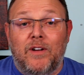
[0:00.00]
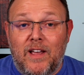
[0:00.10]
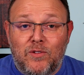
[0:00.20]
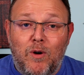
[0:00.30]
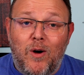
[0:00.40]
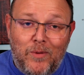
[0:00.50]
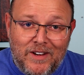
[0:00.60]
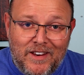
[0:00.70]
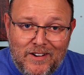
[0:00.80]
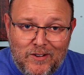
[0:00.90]
Well, guess what?
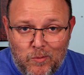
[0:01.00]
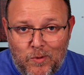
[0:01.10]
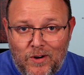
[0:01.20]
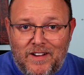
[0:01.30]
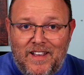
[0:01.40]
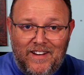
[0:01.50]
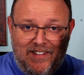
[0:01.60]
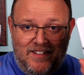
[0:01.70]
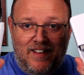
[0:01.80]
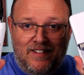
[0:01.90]
We needed it to work and
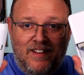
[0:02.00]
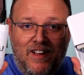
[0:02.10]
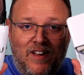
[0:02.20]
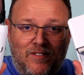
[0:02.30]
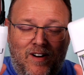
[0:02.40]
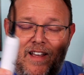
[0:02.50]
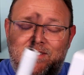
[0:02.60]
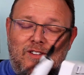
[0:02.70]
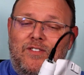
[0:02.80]
it did, right?